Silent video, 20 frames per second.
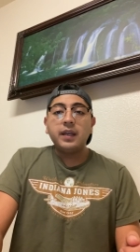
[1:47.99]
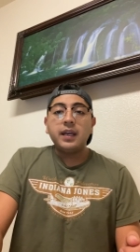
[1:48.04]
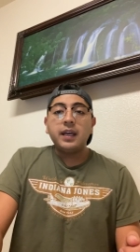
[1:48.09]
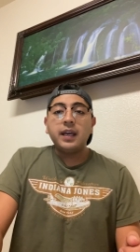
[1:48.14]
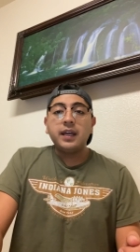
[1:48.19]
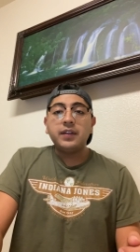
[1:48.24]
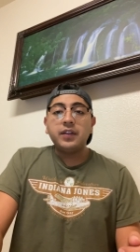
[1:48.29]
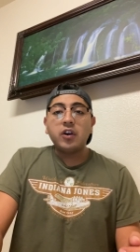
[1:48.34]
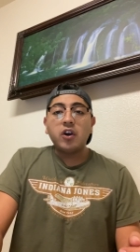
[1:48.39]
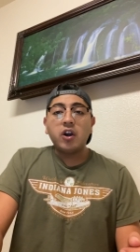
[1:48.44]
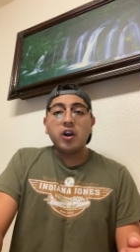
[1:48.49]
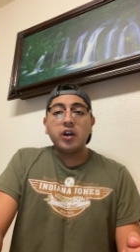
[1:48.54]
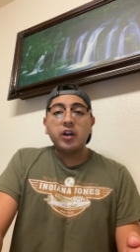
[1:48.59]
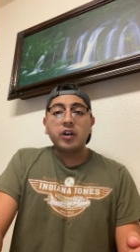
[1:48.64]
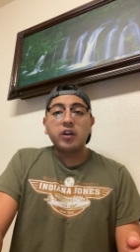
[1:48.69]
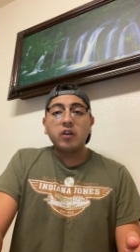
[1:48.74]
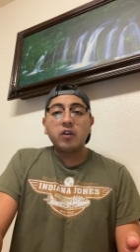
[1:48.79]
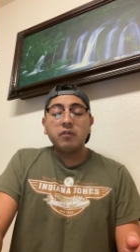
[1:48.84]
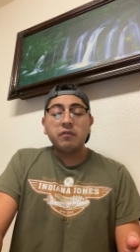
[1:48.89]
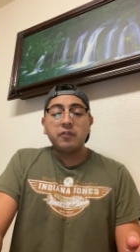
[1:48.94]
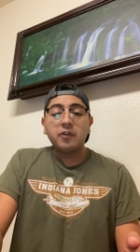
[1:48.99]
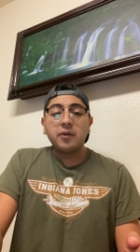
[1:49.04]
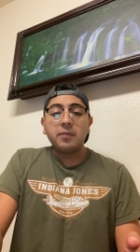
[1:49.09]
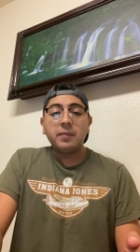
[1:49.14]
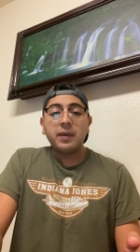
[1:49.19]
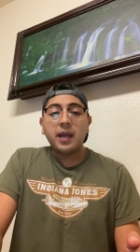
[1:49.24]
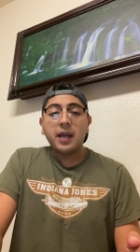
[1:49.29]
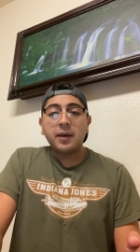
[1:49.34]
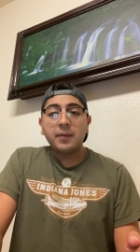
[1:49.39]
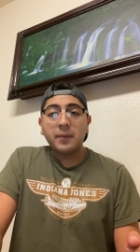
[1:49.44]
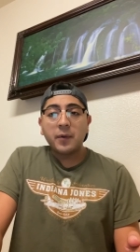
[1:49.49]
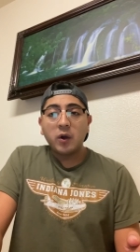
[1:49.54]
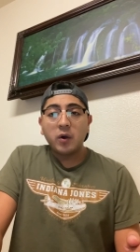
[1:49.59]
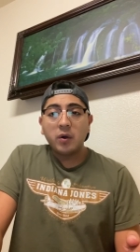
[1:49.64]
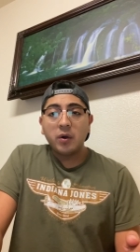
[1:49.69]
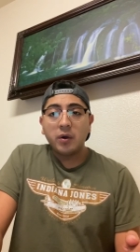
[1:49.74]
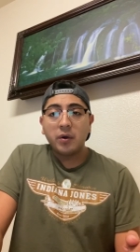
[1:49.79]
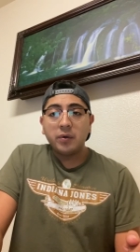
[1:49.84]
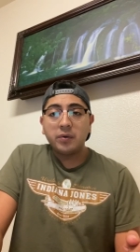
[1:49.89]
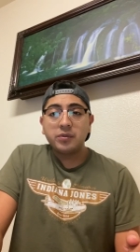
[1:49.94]
In the article from
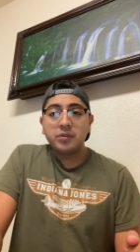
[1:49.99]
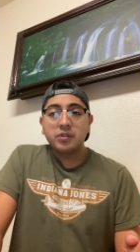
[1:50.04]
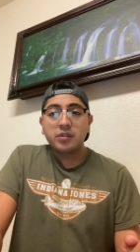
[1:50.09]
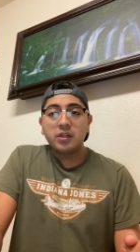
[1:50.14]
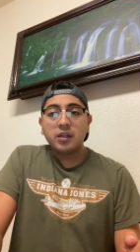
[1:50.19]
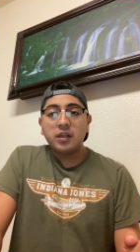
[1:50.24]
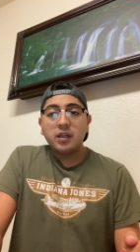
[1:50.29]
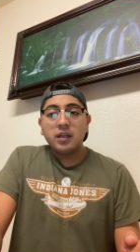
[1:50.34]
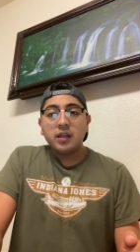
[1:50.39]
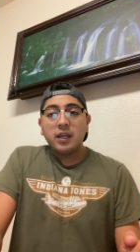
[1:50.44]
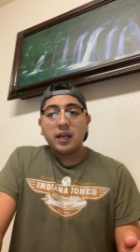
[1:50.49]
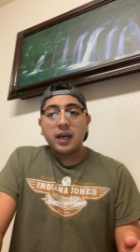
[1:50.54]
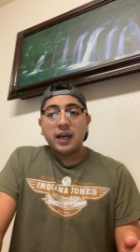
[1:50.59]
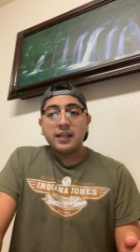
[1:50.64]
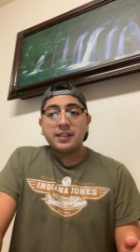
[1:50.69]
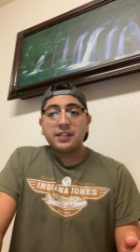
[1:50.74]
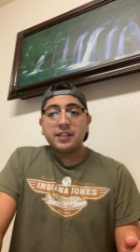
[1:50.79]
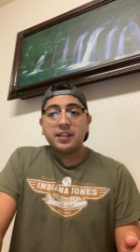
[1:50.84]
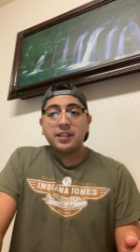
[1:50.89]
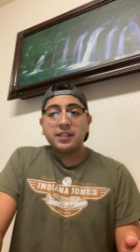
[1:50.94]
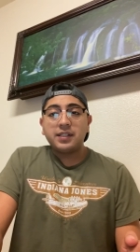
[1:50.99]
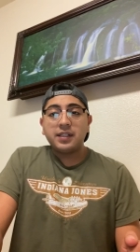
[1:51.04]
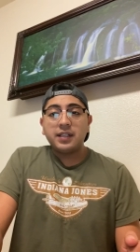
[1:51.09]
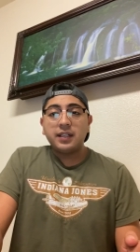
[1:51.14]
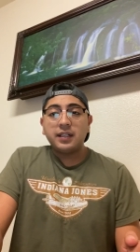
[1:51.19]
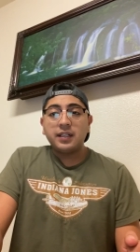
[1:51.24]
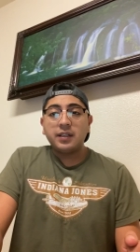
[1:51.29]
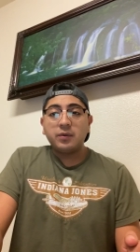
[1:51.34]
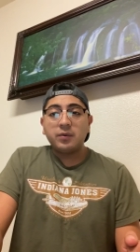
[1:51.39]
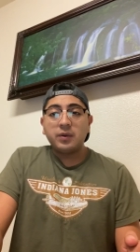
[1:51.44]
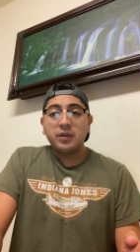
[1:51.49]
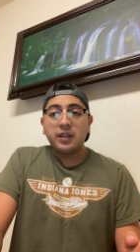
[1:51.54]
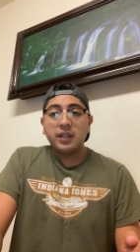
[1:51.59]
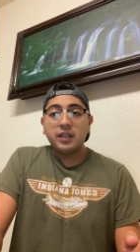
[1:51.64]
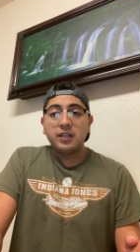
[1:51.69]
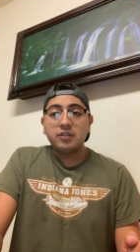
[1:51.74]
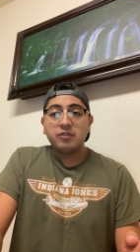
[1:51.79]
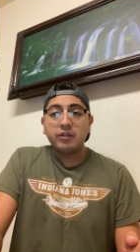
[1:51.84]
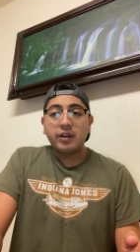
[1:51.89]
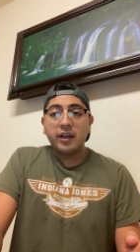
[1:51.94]
EdcoHost, Assessing the
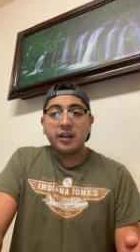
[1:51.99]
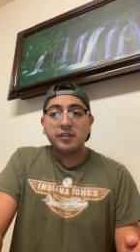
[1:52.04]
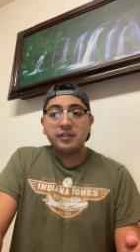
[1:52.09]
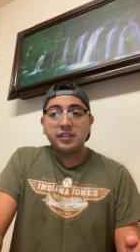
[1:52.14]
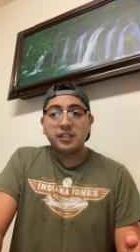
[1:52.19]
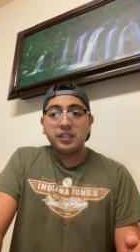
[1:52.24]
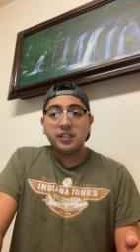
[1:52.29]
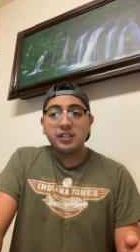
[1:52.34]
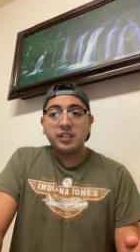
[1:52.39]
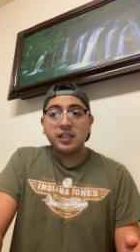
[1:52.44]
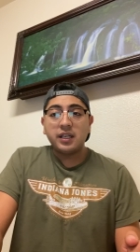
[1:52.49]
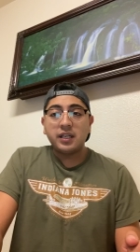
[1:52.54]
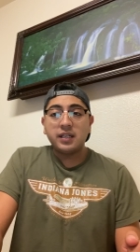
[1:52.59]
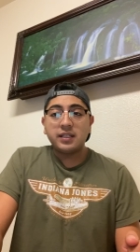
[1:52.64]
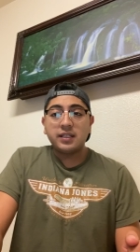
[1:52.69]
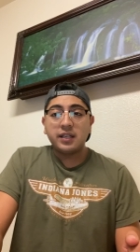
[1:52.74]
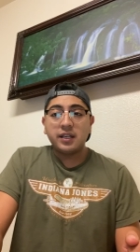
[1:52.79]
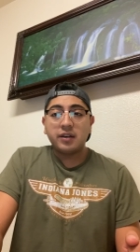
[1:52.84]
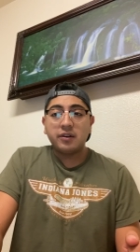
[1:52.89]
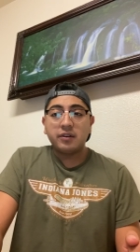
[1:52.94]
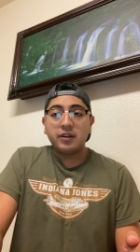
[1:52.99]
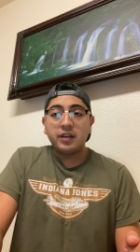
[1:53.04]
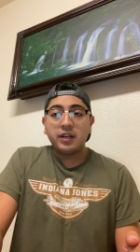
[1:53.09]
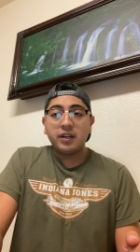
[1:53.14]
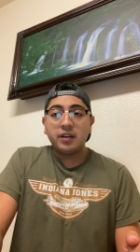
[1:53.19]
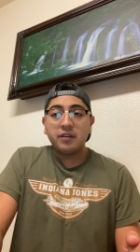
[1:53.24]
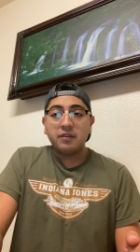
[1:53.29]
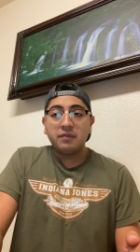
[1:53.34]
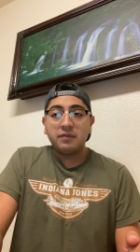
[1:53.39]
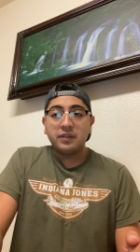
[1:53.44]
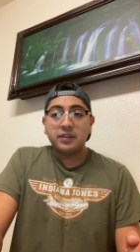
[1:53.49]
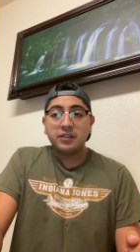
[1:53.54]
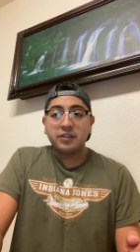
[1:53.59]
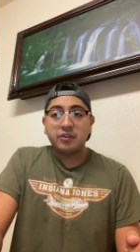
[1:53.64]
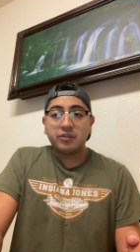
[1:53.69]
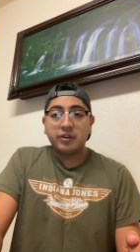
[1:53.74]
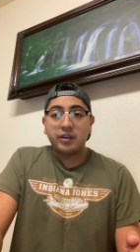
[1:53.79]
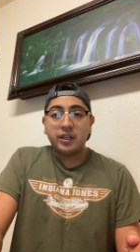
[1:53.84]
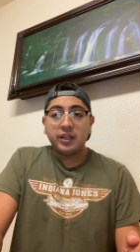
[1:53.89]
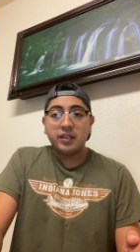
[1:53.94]
Within Trial Teaching Integrity of
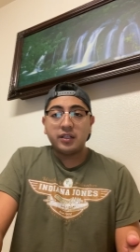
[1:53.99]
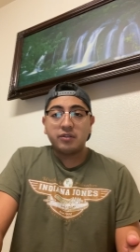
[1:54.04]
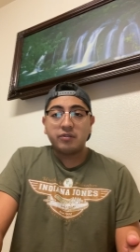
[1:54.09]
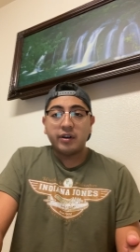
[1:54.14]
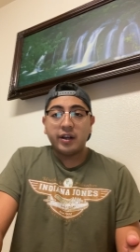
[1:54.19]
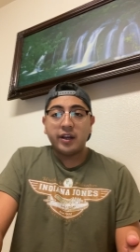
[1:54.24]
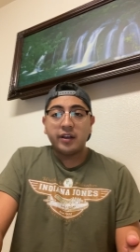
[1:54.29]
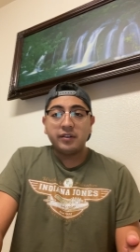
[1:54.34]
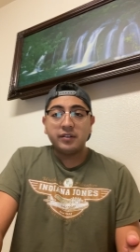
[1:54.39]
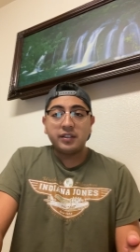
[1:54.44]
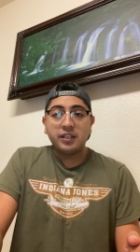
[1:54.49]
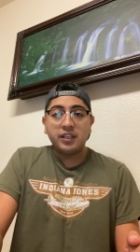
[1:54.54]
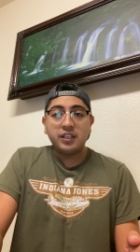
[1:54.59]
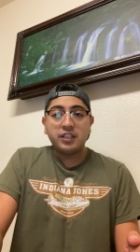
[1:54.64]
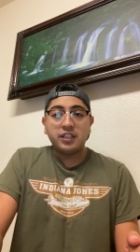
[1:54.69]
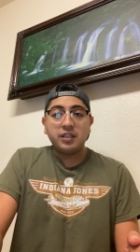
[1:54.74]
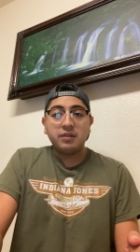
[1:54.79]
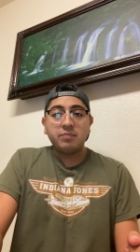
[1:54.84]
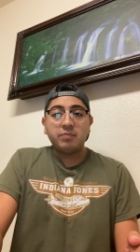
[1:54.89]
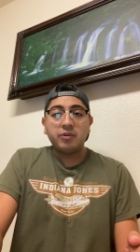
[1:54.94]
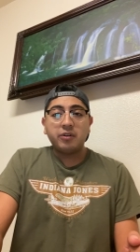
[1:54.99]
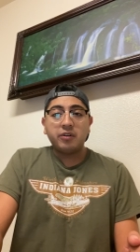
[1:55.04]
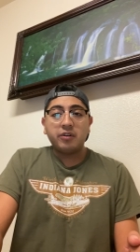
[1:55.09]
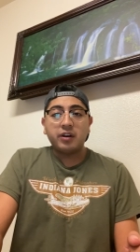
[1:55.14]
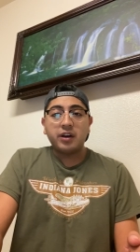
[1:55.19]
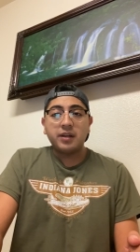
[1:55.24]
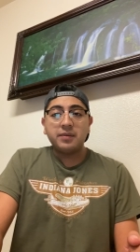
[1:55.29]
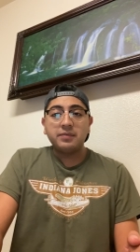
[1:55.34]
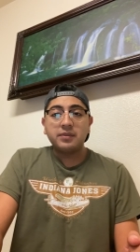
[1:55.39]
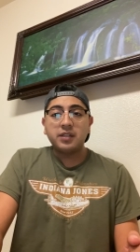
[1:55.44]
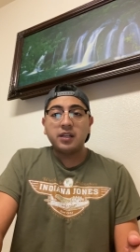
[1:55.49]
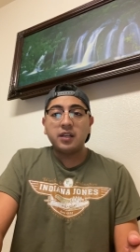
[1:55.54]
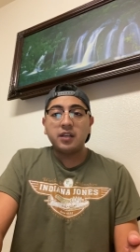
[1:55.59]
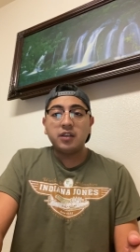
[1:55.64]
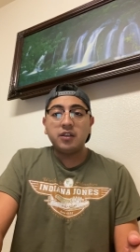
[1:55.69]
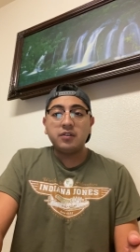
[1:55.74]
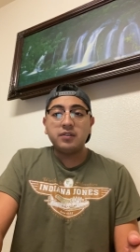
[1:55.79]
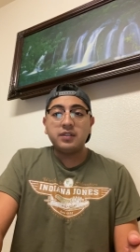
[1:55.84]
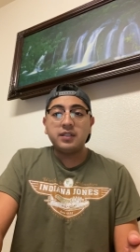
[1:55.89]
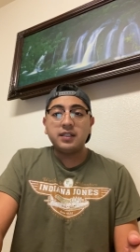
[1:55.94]
Discrete Trial Teaching Programs
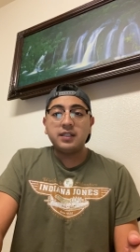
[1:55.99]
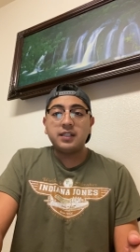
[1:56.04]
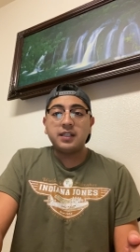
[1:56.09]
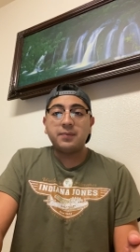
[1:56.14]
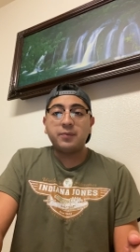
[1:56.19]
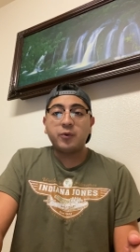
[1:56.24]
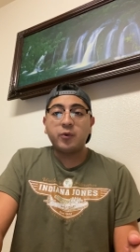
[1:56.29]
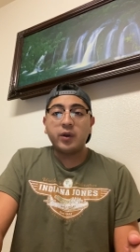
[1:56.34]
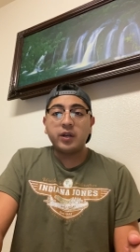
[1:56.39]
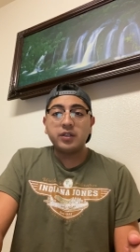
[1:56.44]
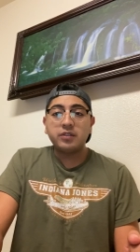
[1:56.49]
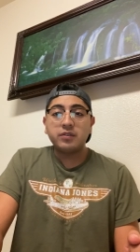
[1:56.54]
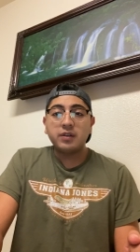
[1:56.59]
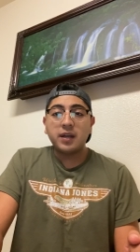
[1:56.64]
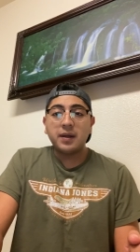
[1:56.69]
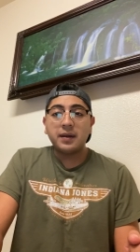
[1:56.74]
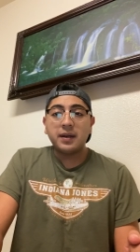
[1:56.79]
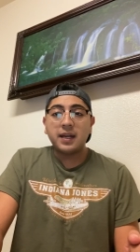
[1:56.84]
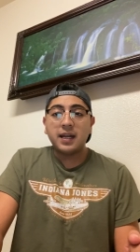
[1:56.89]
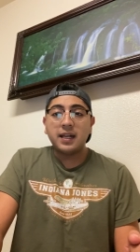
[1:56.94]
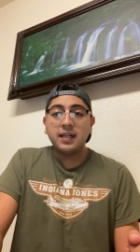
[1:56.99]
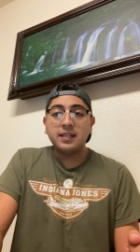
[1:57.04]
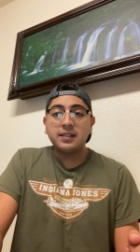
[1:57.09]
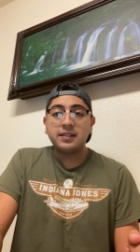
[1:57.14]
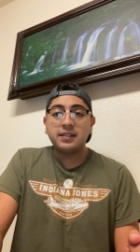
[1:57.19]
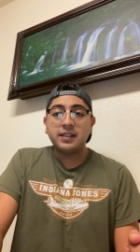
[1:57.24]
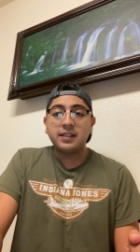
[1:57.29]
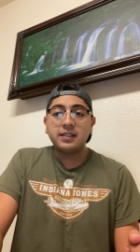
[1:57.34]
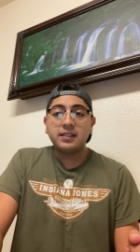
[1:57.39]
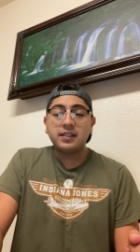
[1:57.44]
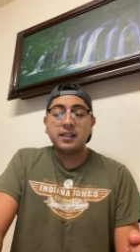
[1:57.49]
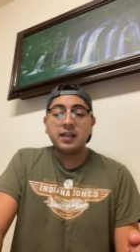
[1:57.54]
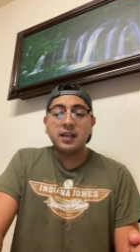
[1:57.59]
Using Sequential Analysis,